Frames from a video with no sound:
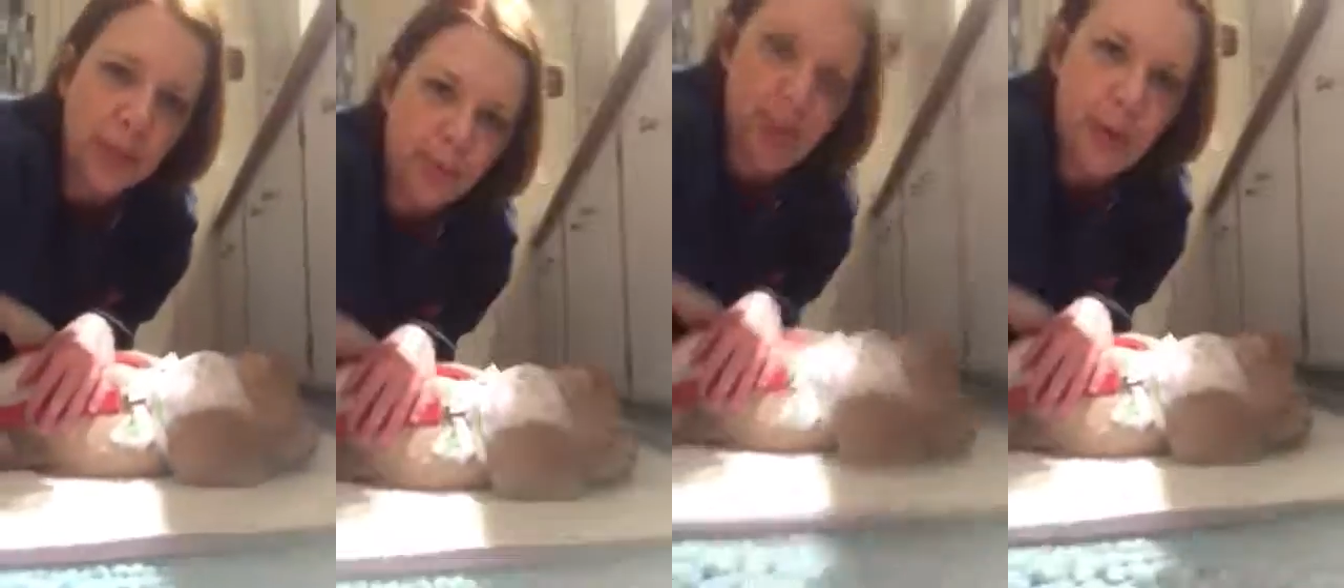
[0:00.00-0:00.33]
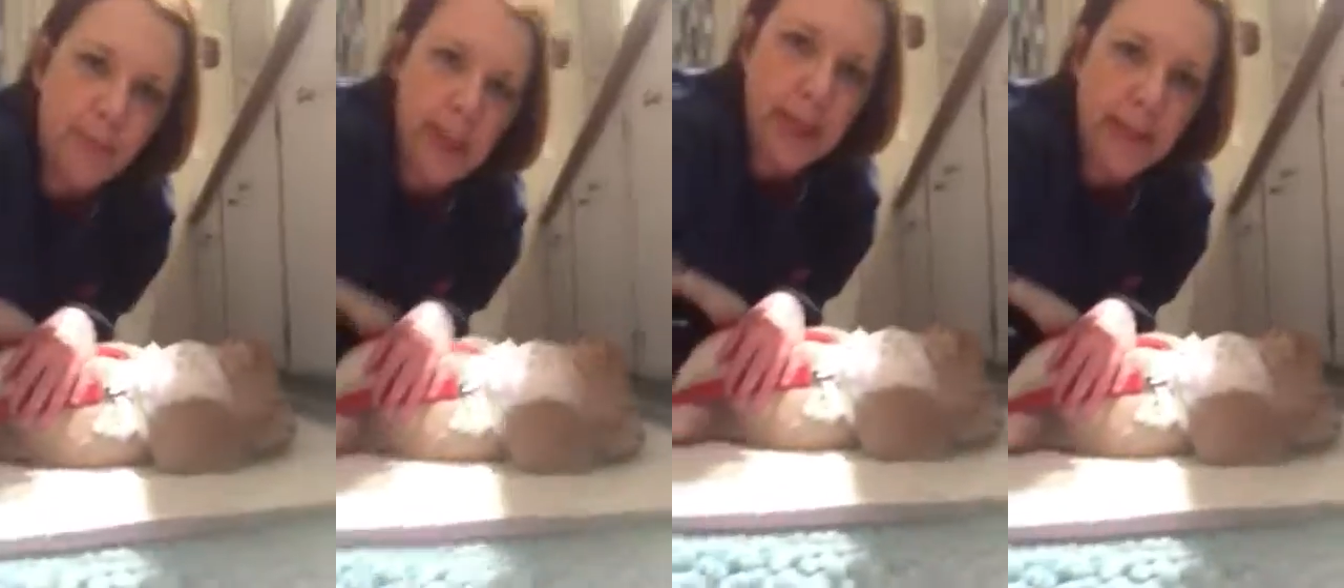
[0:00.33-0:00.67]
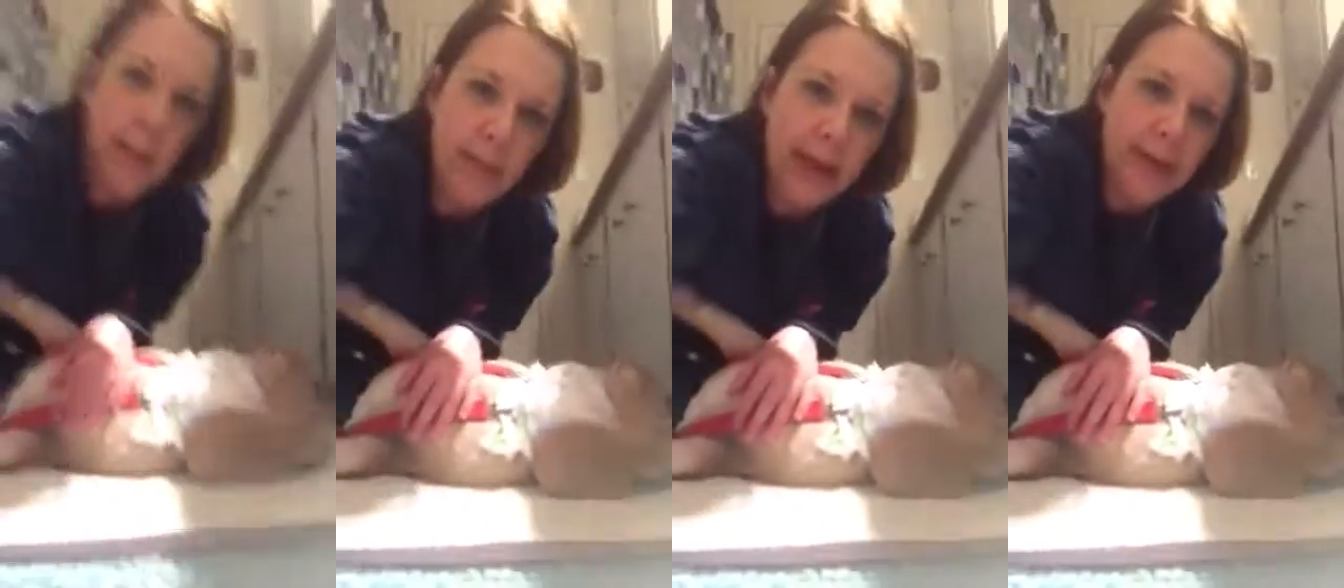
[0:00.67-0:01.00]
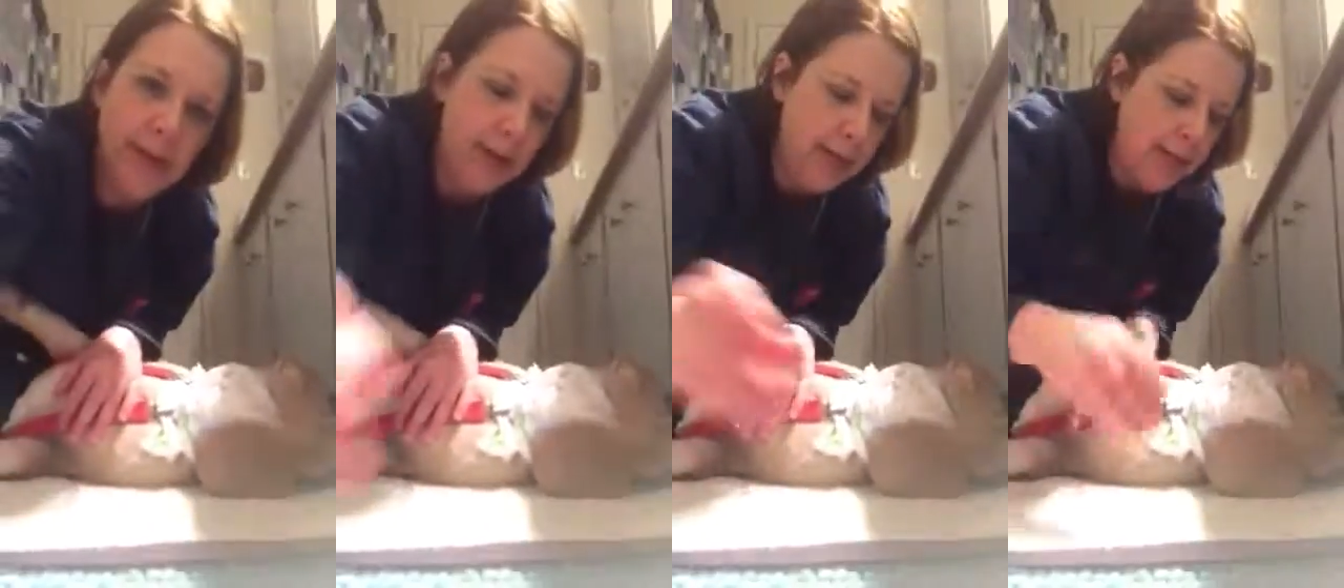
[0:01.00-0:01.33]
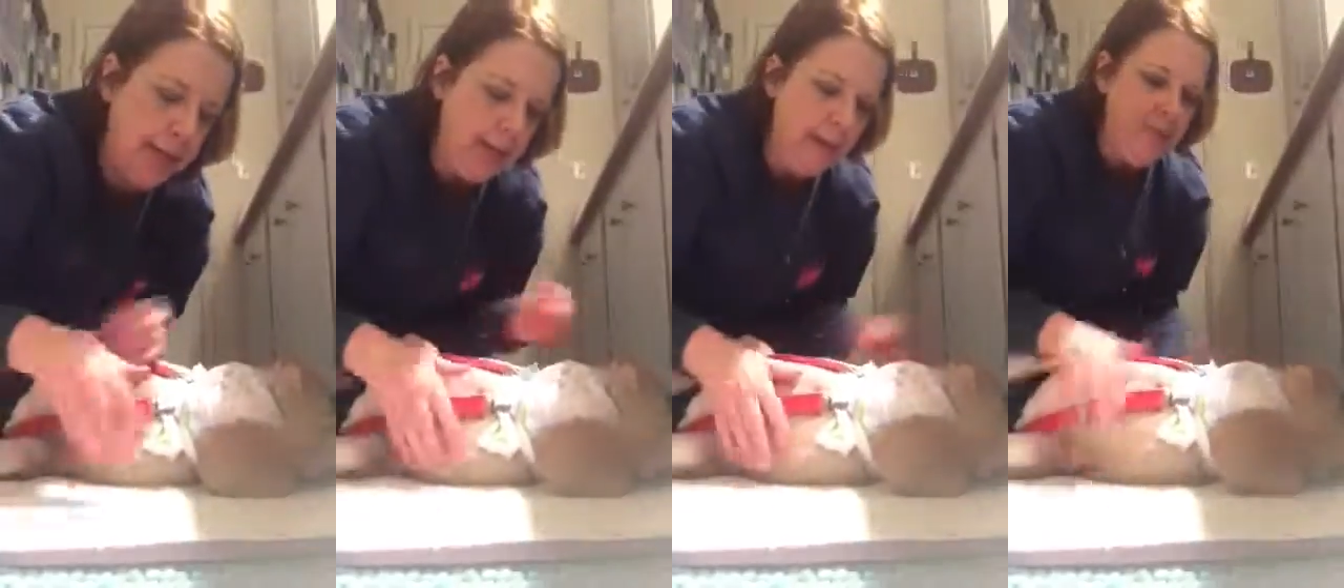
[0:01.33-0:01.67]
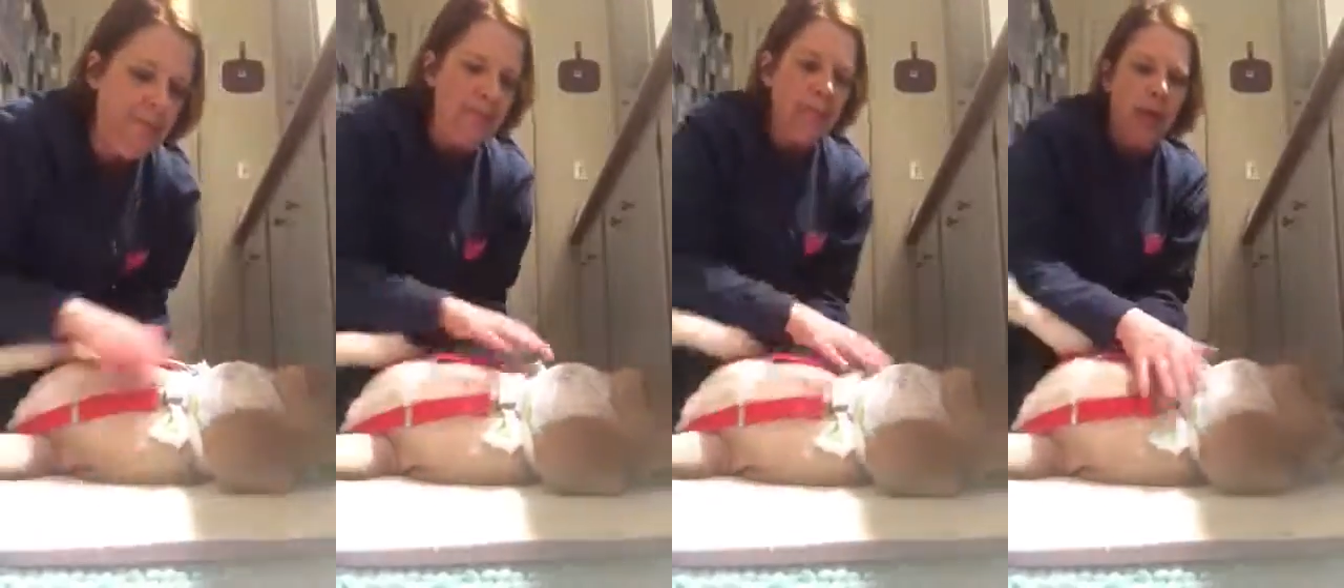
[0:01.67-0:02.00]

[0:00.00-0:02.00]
to put a belly band on him,